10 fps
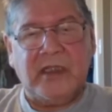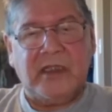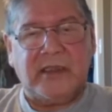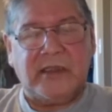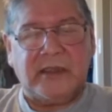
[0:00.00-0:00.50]

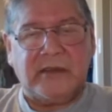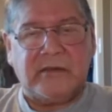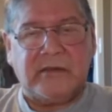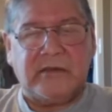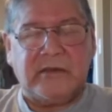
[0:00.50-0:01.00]
and uh,
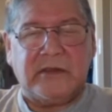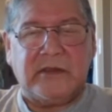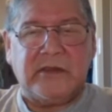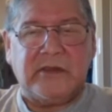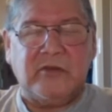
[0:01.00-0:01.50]

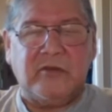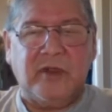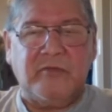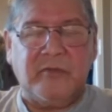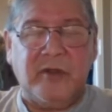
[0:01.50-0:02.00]
so
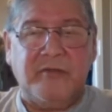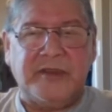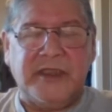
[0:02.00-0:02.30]
when when we